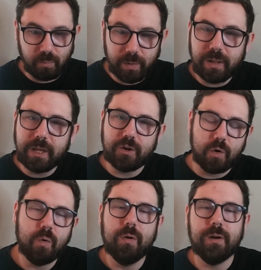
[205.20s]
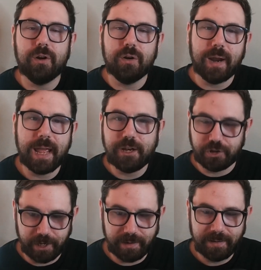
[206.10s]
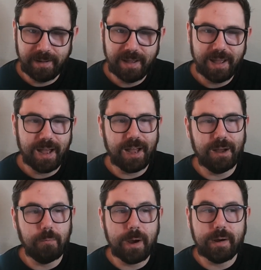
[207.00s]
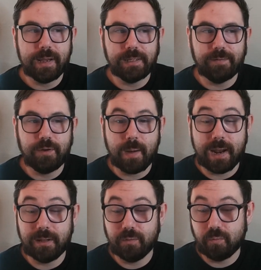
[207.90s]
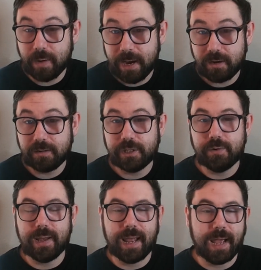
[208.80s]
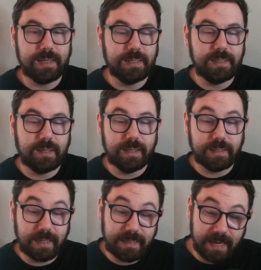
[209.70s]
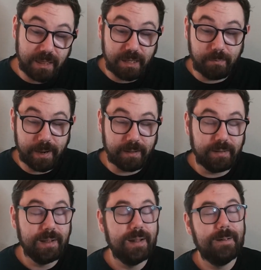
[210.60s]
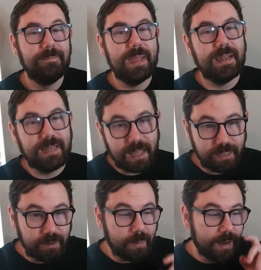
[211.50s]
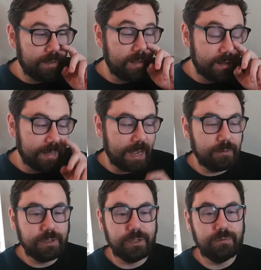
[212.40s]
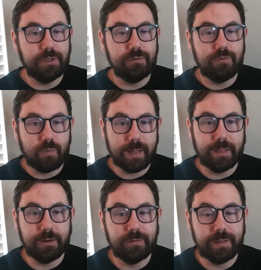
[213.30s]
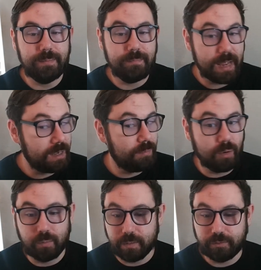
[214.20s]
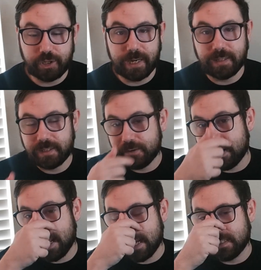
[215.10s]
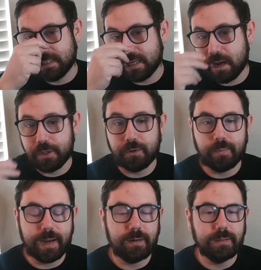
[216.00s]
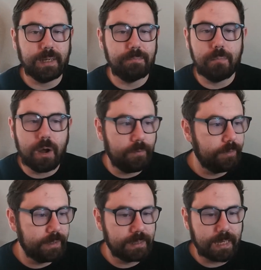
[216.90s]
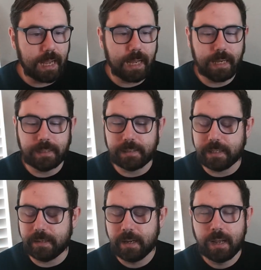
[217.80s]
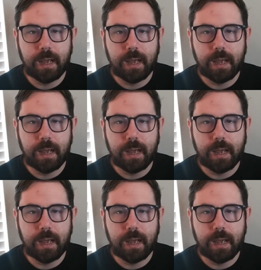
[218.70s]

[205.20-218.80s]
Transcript: really core to her engine. Whereas if you add in the rares, you get access to things like Deathly Whale. And Deathly Whale allows you to quite literally make more rune chants. You get access to other rares like Mauvrin Skies and